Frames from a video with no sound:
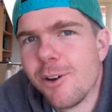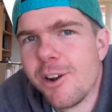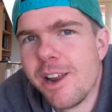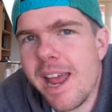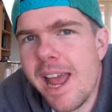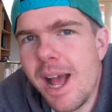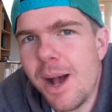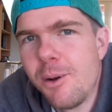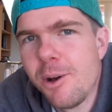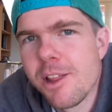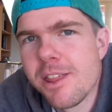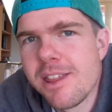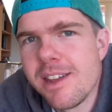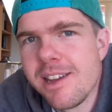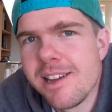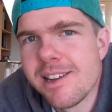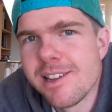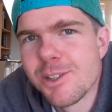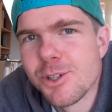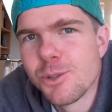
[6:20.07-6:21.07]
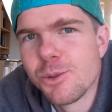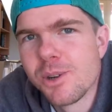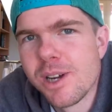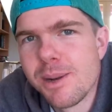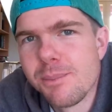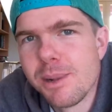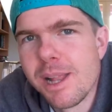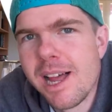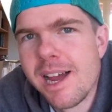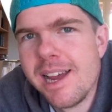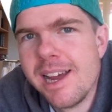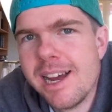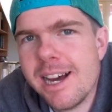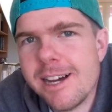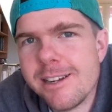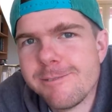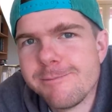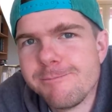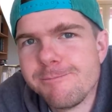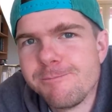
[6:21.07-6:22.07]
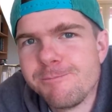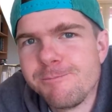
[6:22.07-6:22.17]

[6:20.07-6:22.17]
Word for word: on how I think it's all going to play out.